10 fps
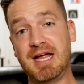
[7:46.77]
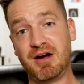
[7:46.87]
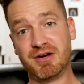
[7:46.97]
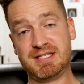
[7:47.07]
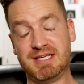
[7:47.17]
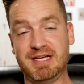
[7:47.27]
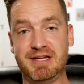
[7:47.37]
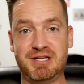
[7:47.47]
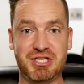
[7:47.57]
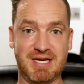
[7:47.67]

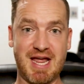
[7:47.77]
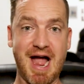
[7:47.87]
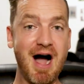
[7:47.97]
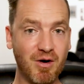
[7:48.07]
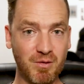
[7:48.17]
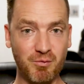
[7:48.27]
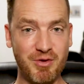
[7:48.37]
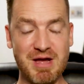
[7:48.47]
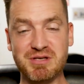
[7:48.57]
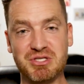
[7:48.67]
heritage and how
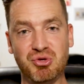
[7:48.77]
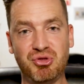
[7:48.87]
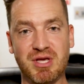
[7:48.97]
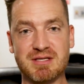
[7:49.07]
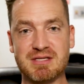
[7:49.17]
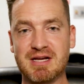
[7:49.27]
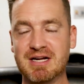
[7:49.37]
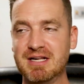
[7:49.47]
families do things.